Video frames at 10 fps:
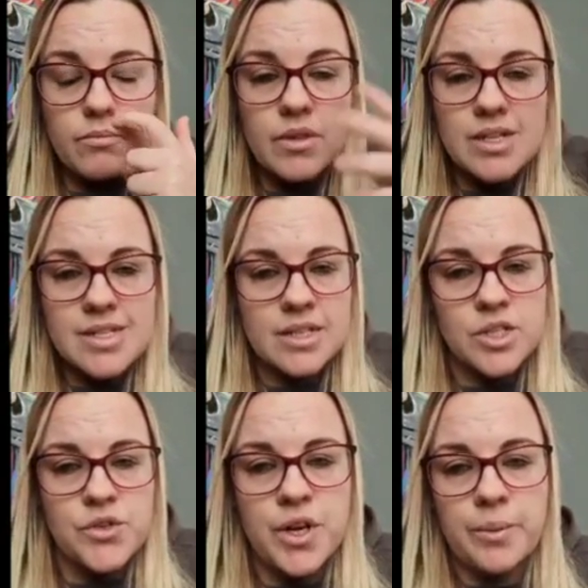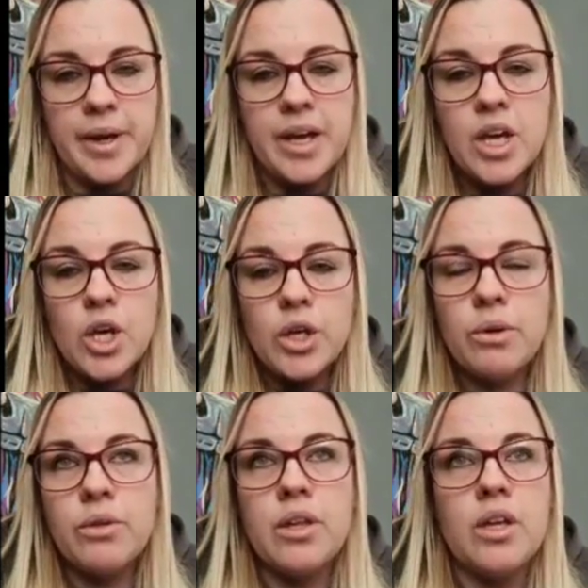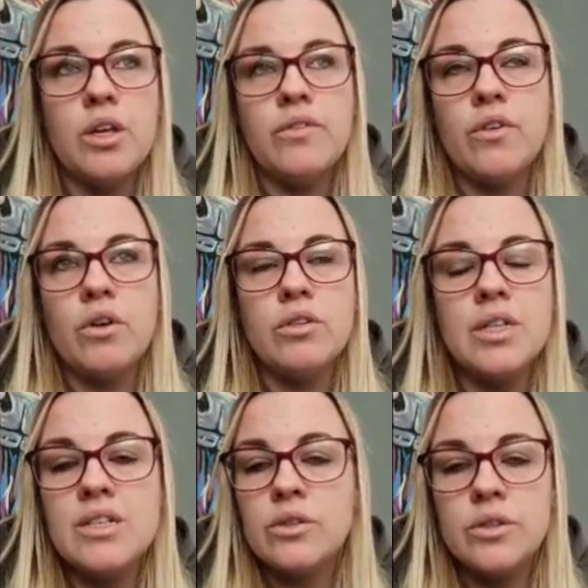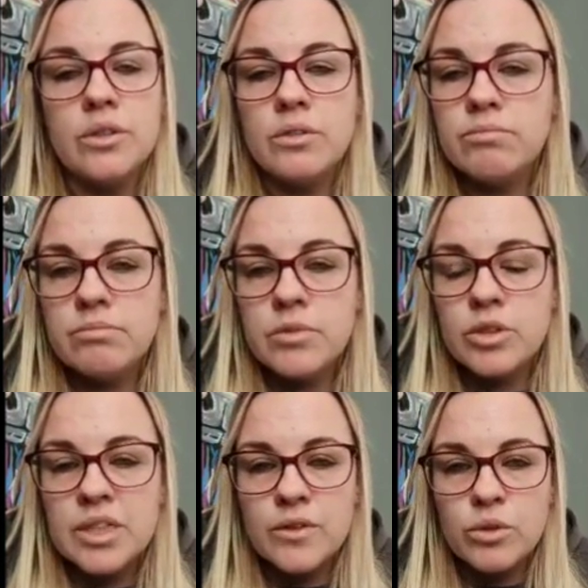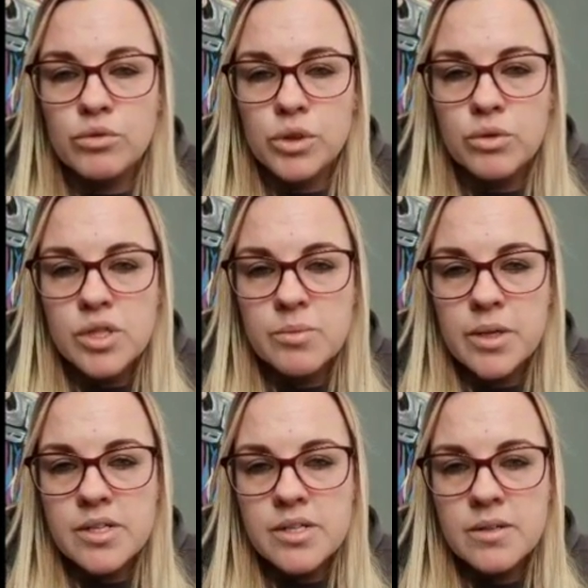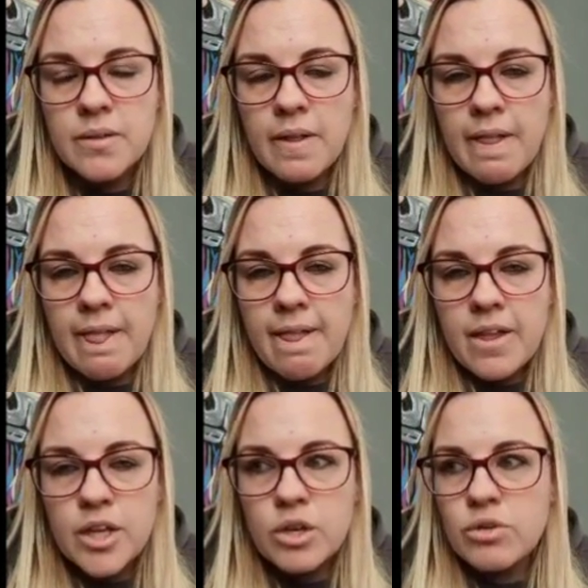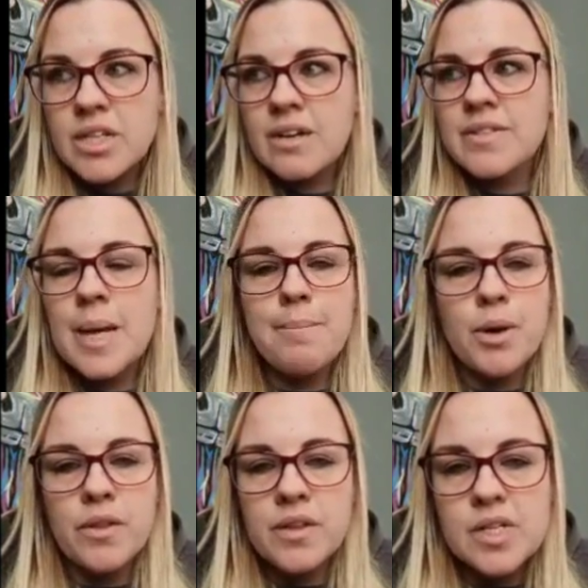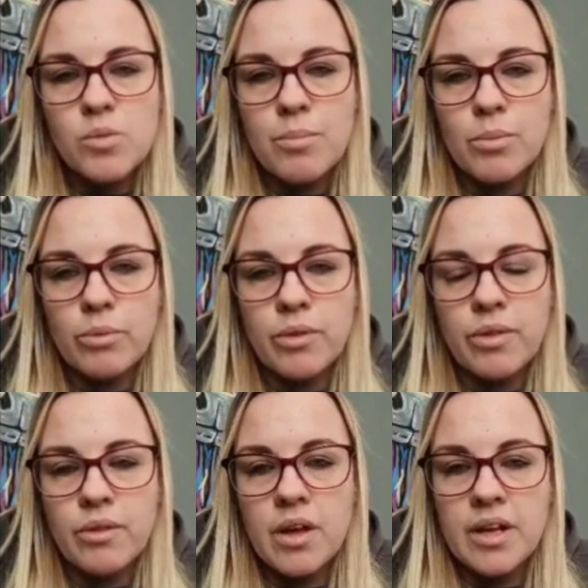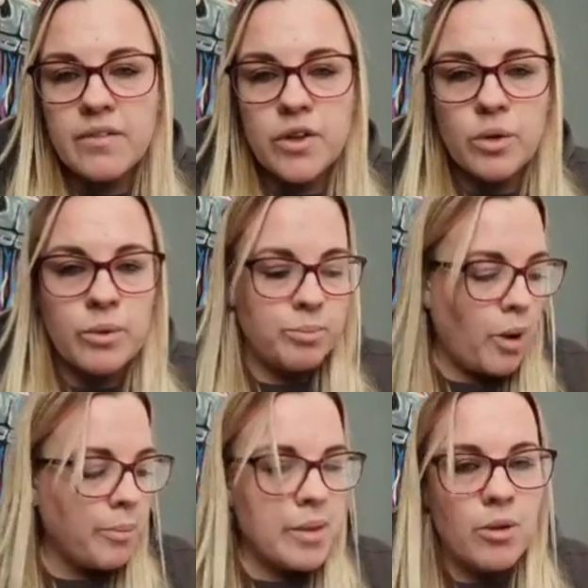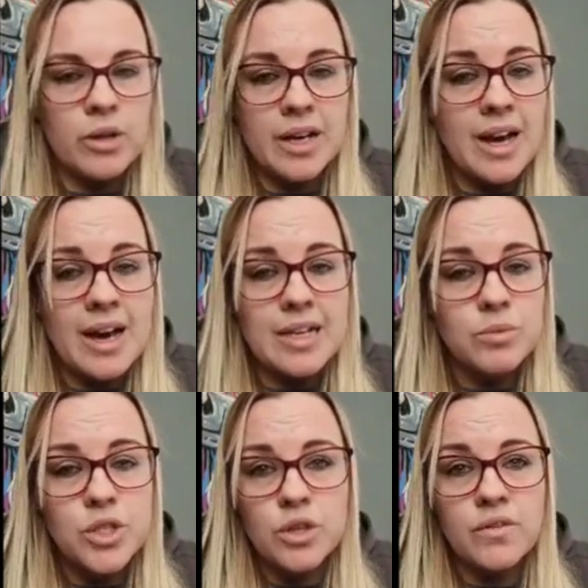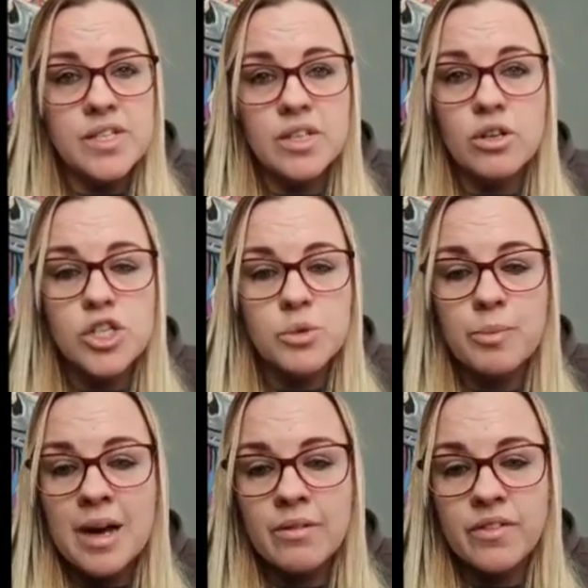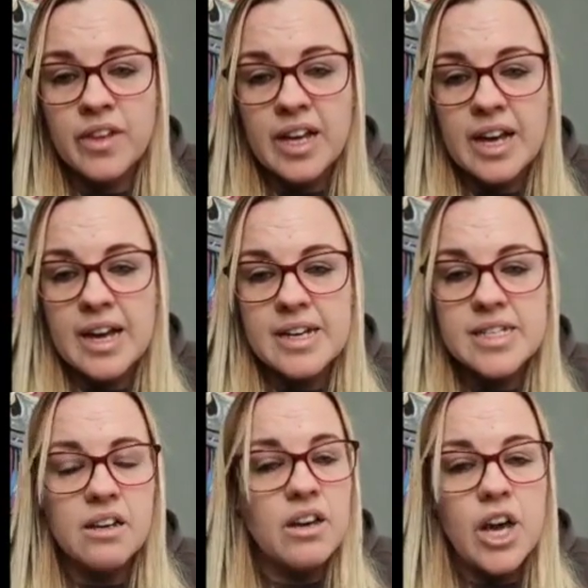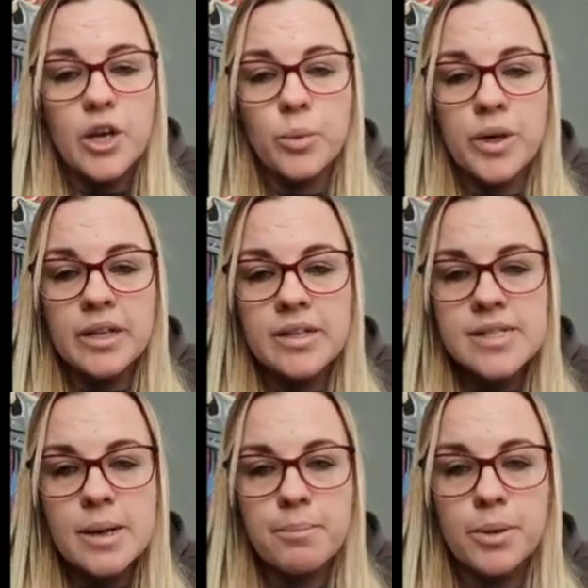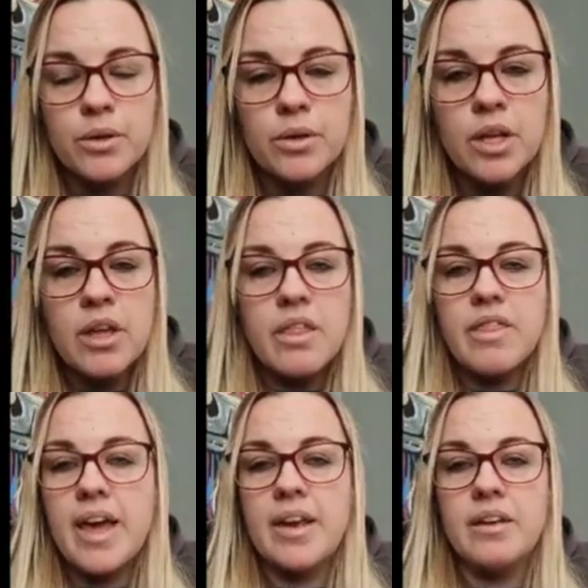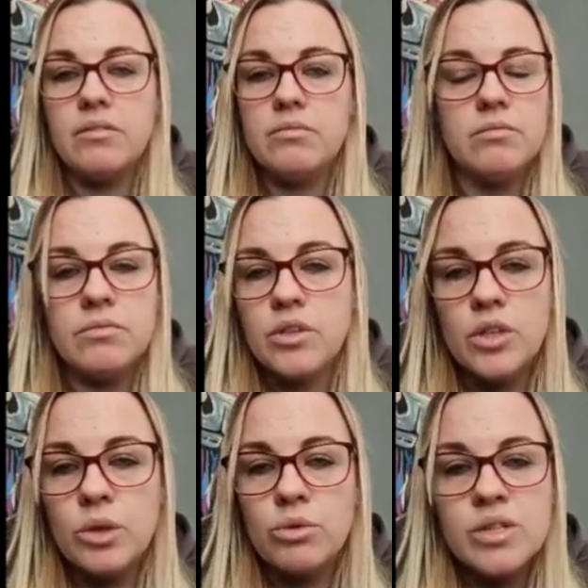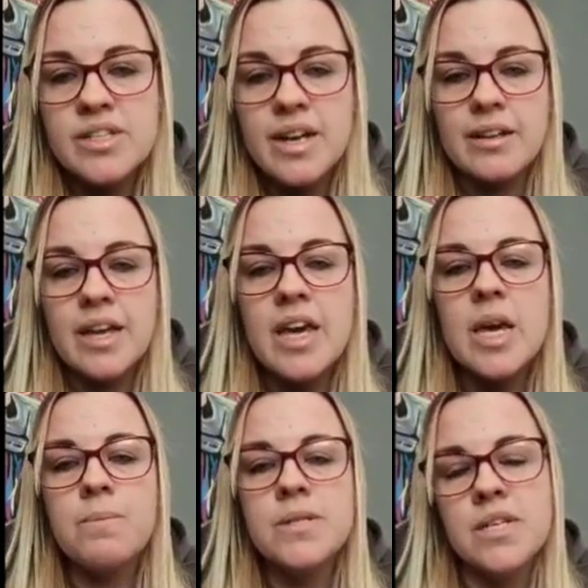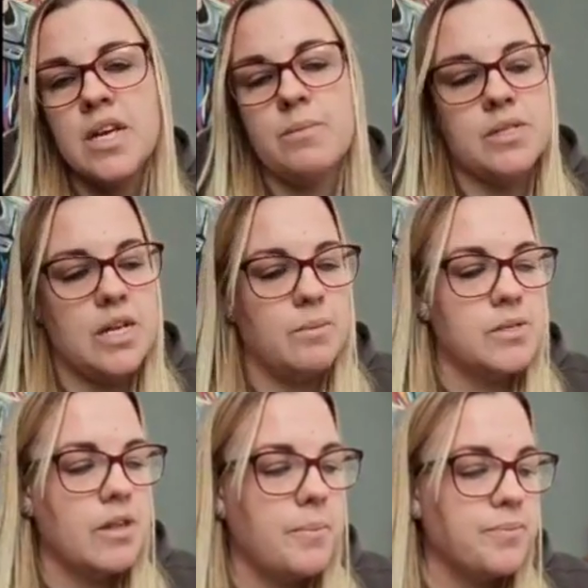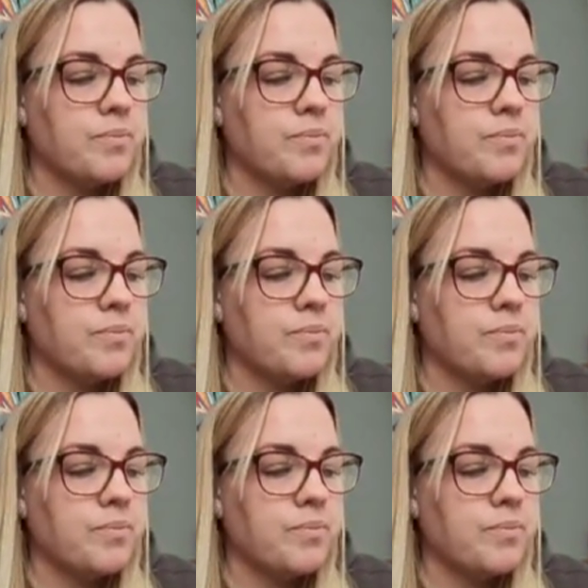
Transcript: Sale straight away. You think you've got, I don't know, you could have 100 customers. You could have 10 birthdays 1 month. And if you pop them all a card, which obviously costs you £1 for the card and a wee little sample, then you could sell heaps and heaps and heaps of them.